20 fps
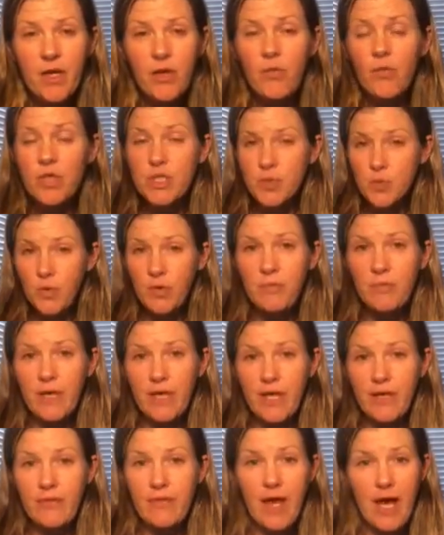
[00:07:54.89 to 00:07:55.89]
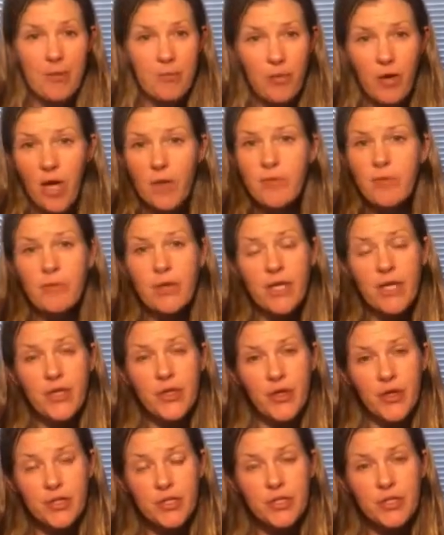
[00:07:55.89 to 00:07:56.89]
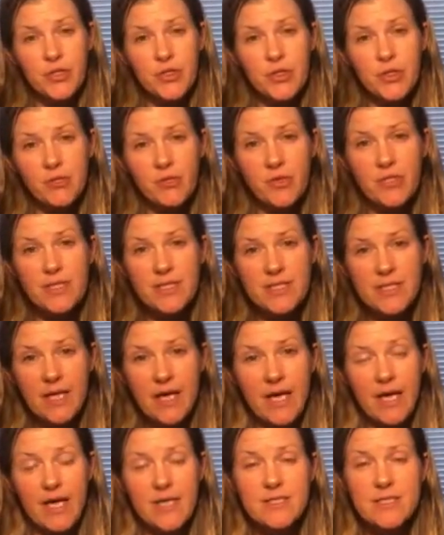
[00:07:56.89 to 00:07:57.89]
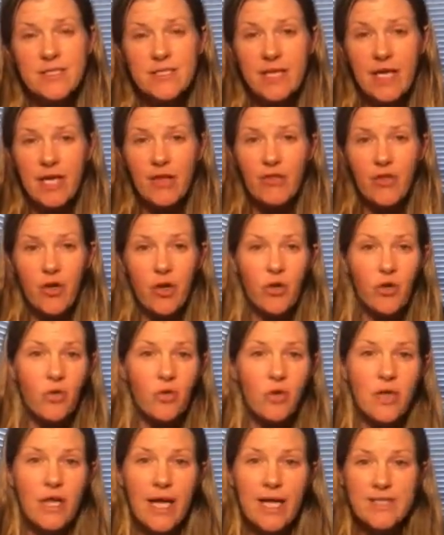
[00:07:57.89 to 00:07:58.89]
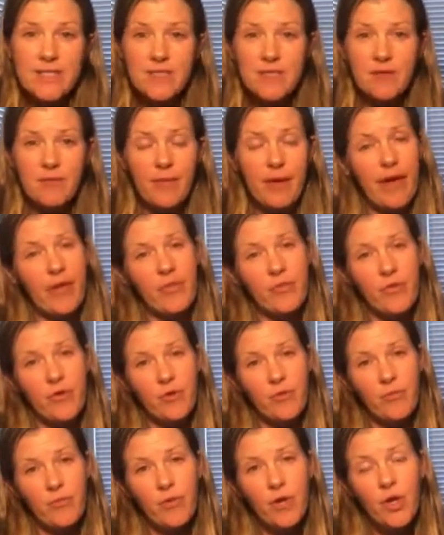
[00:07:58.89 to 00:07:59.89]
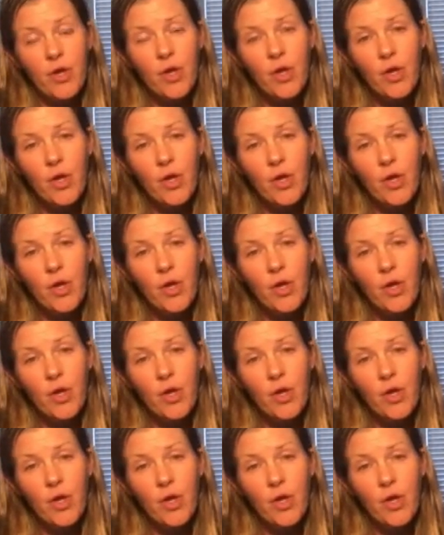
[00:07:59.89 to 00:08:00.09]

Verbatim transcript: which will mean that probably your tutor will decide to take their whole class to the bathroom